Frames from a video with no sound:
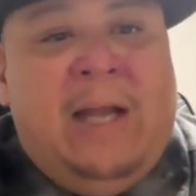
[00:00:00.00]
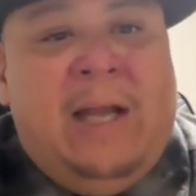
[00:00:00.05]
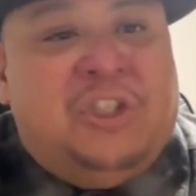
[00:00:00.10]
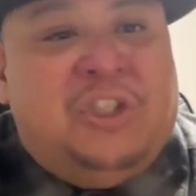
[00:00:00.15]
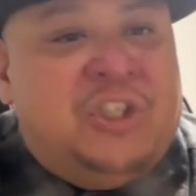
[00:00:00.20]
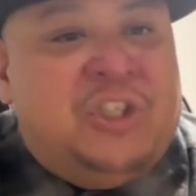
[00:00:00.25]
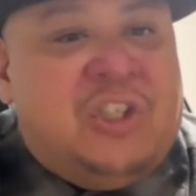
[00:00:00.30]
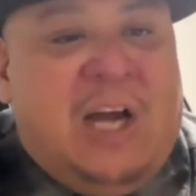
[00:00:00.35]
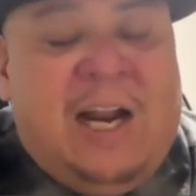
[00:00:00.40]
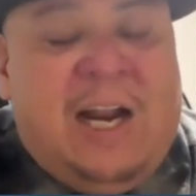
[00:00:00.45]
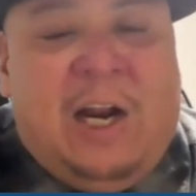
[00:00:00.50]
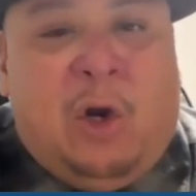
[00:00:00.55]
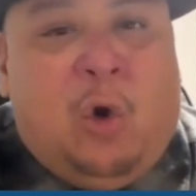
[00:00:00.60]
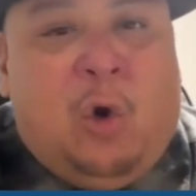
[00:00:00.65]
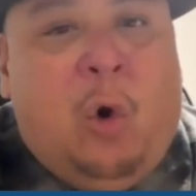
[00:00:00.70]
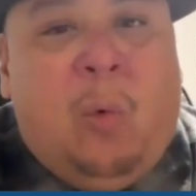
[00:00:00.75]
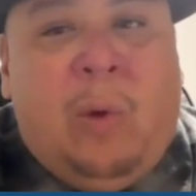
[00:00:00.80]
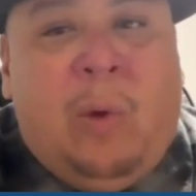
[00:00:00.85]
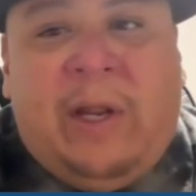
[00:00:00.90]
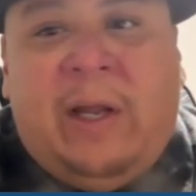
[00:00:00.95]
just kind of
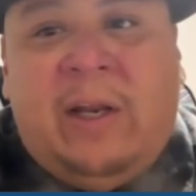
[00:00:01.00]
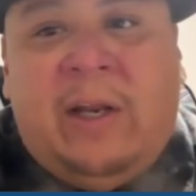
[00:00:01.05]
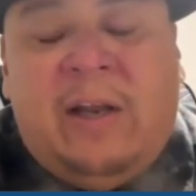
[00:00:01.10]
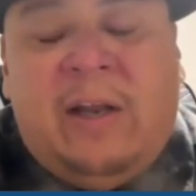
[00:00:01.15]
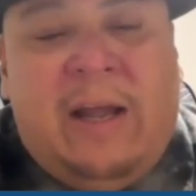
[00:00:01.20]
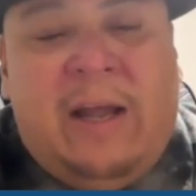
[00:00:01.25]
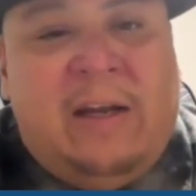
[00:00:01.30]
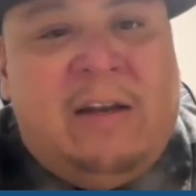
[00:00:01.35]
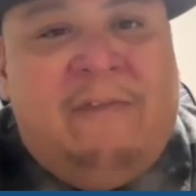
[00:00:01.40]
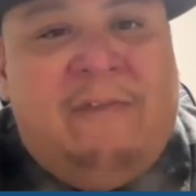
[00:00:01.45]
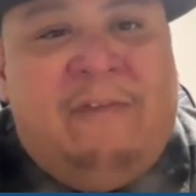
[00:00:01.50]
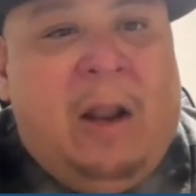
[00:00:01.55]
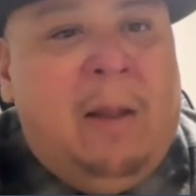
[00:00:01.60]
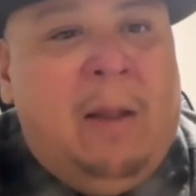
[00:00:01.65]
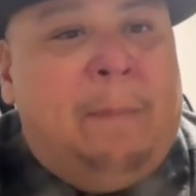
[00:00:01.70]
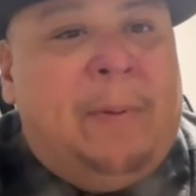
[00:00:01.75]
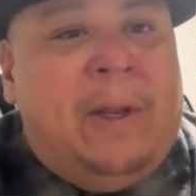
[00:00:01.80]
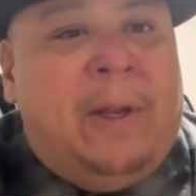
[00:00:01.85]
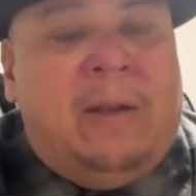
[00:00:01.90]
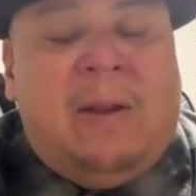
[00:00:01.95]
growing and
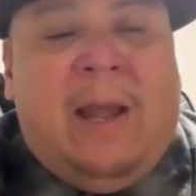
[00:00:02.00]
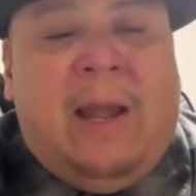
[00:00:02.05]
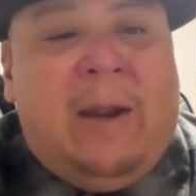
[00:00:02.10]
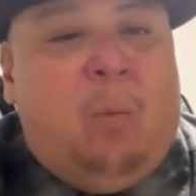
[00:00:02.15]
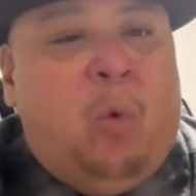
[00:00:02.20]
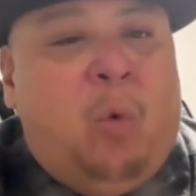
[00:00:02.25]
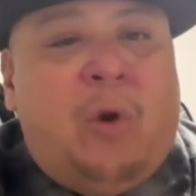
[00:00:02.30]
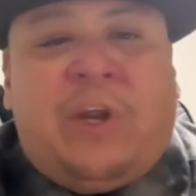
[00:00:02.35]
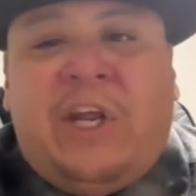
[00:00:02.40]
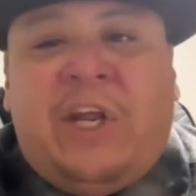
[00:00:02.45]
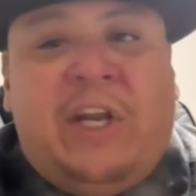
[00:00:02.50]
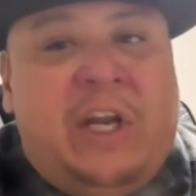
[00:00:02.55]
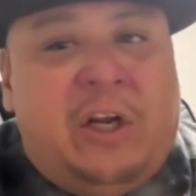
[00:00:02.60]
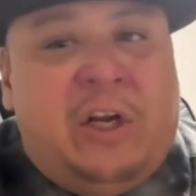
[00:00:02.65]
developing, like working in